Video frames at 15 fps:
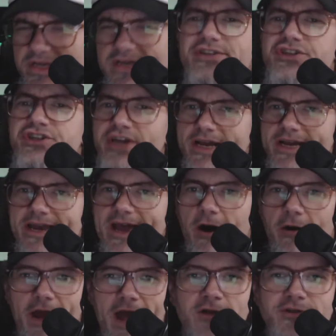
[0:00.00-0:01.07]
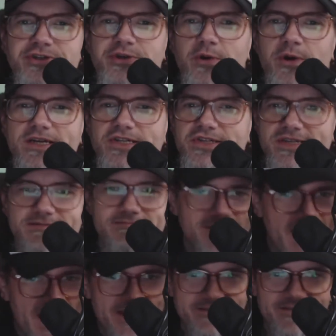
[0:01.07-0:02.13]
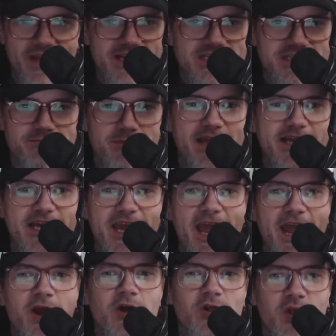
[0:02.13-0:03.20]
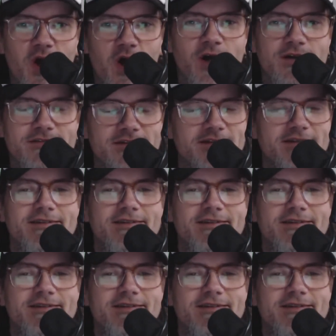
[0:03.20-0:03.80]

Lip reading: Check it out. Al Jorgensen had like spiky hair, long